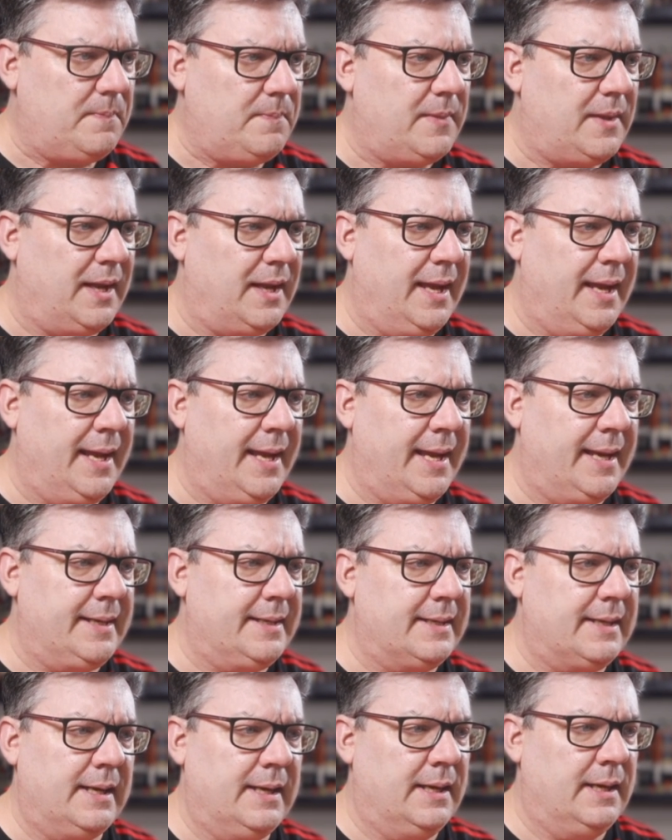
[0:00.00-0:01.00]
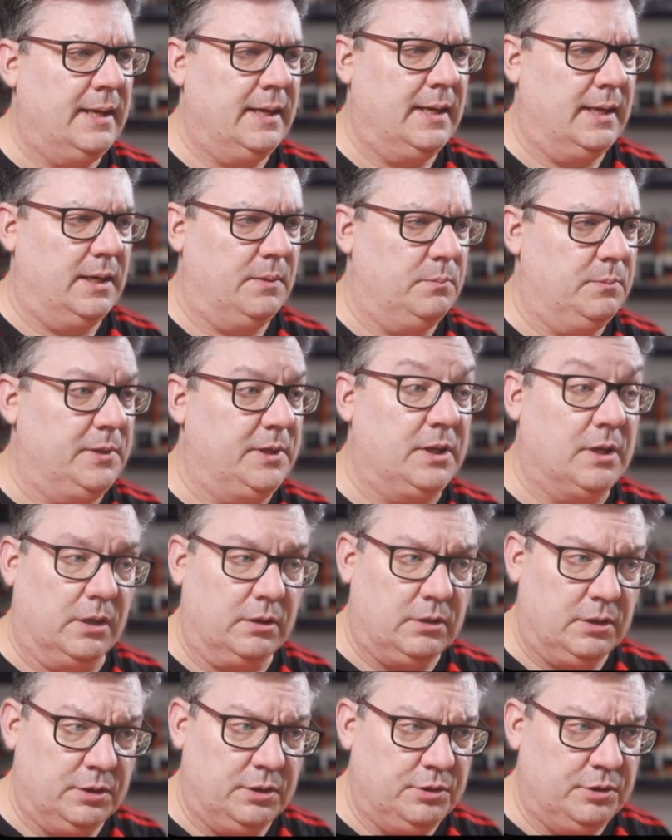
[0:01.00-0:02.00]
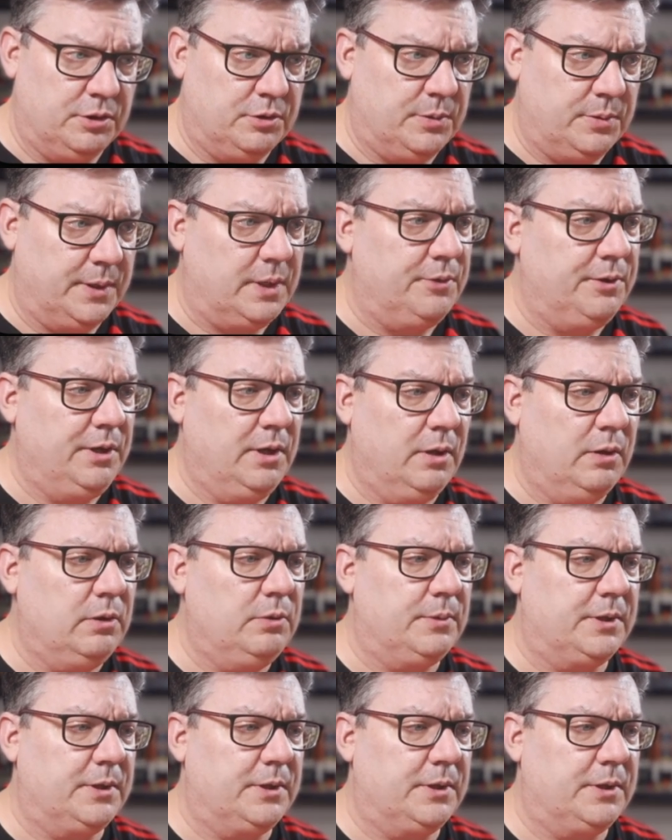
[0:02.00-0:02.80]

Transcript: And we're not going to do a quick reload.